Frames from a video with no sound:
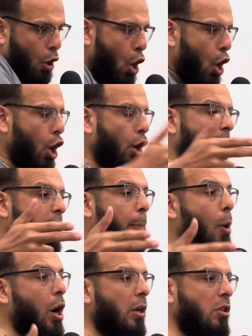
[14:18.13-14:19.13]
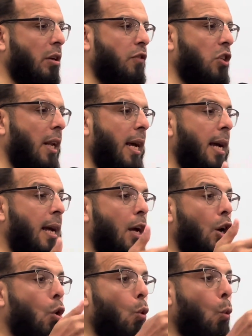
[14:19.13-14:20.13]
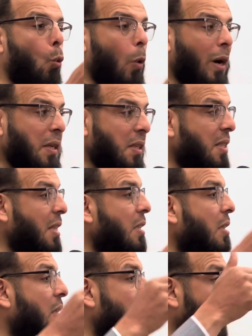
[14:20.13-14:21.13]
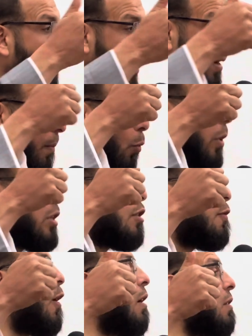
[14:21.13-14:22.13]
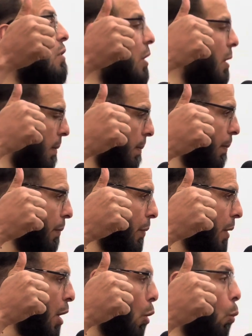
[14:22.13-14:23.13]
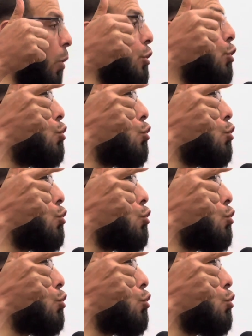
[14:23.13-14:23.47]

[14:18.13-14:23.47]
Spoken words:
all of the parts of salah, what is necessary, what is fard, what is